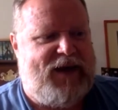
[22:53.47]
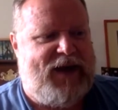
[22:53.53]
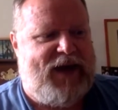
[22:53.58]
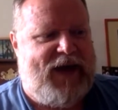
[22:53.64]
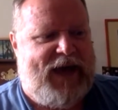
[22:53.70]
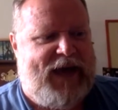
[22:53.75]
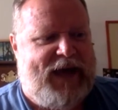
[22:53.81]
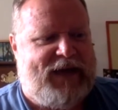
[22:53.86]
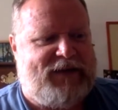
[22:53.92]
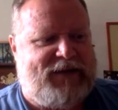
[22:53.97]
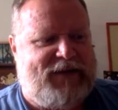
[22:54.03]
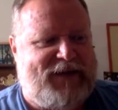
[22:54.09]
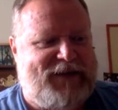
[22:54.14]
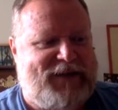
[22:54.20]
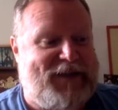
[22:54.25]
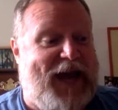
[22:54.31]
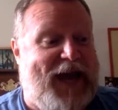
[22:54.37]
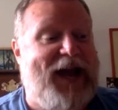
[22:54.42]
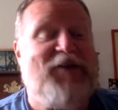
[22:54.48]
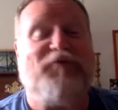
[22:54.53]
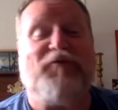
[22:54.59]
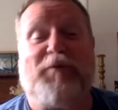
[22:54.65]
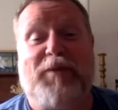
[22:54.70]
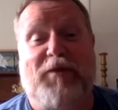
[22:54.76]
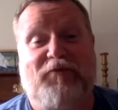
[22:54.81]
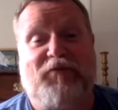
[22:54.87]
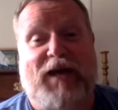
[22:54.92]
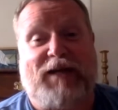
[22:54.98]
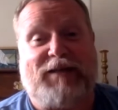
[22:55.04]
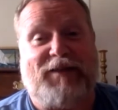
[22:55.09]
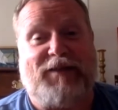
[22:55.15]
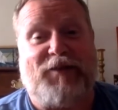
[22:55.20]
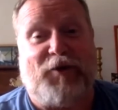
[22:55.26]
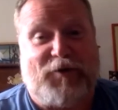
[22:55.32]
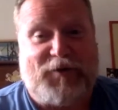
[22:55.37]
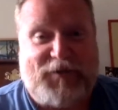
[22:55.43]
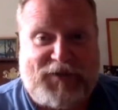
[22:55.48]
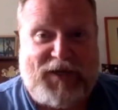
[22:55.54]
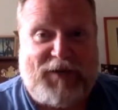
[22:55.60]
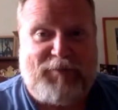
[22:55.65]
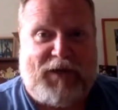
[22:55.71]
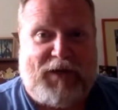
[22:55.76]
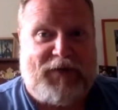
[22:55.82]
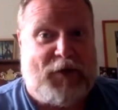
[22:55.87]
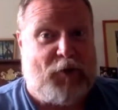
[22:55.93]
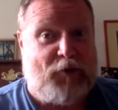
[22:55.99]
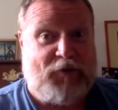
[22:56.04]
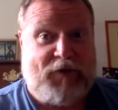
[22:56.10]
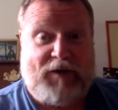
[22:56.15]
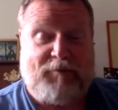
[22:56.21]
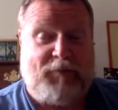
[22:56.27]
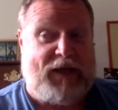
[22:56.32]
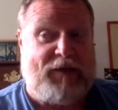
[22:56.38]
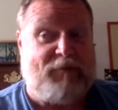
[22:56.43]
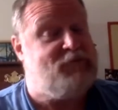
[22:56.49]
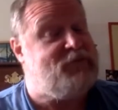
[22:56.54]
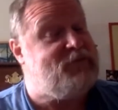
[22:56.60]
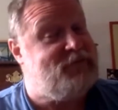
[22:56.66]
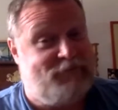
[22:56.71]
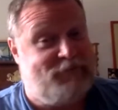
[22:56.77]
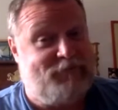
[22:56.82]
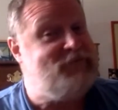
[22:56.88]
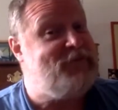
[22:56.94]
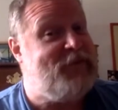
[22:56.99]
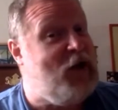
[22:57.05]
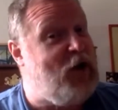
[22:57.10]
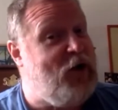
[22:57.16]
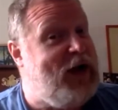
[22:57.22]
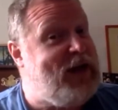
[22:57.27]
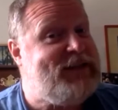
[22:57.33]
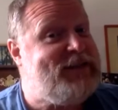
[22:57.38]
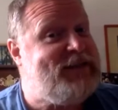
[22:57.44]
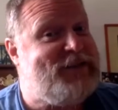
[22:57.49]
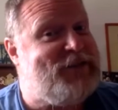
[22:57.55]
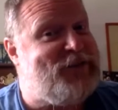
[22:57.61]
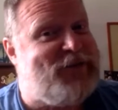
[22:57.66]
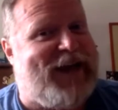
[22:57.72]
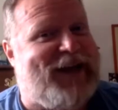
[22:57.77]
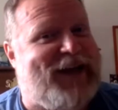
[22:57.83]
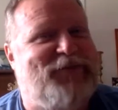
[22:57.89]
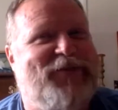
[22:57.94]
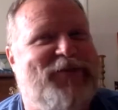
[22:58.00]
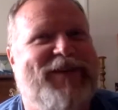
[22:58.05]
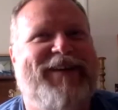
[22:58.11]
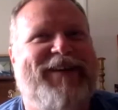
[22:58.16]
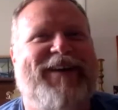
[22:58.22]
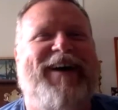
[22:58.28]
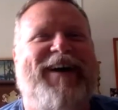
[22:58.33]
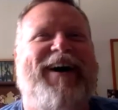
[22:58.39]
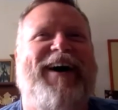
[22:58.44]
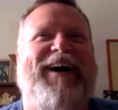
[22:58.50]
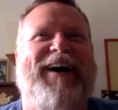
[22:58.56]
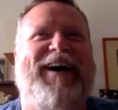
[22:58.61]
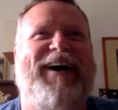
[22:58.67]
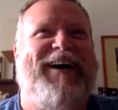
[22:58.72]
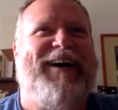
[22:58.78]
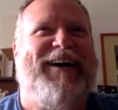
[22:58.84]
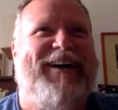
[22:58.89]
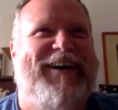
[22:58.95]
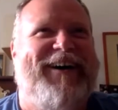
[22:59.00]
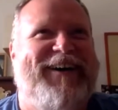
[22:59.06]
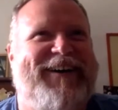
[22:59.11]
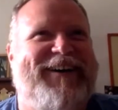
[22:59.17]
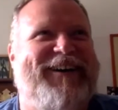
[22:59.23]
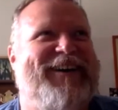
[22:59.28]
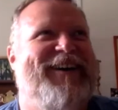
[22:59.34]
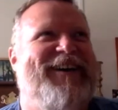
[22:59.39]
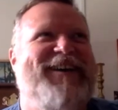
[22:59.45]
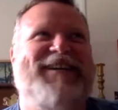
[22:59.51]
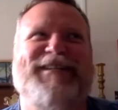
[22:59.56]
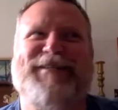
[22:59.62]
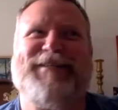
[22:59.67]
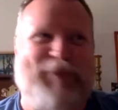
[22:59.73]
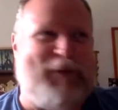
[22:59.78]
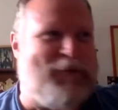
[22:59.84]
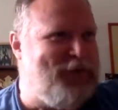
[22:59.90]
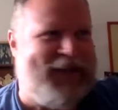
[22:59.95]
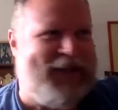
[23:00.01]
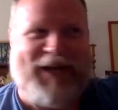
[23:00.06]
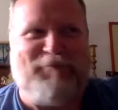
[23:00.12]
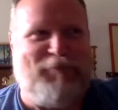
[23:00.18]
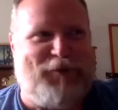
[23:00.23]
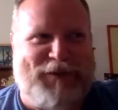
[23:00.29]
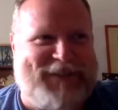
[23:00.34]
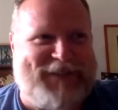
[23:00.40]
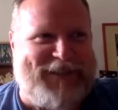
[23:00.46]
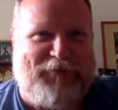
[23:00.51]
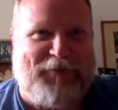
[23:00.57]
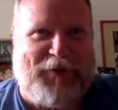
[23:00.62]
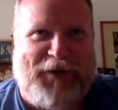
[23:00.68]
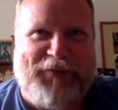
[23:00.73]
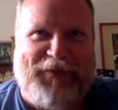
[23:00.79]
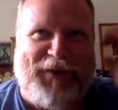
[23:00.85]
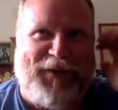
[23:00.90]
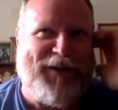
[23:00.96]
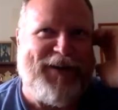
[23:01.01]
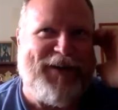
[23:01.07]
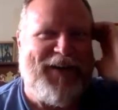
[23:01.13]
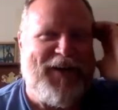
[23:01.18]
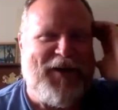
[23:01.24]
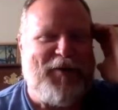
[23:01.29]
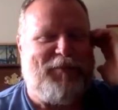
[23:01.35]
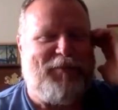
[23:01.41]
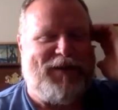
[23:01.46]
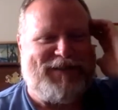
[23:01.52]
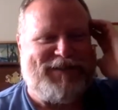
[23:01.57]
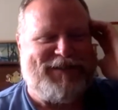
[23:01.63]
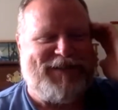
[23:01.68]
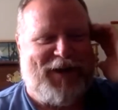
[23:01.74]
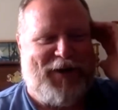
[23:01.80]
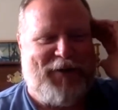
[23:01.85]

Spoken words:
and aside from the fact that there are some on there that I'm like, no, I didn't do that, because people like put stuff on there, but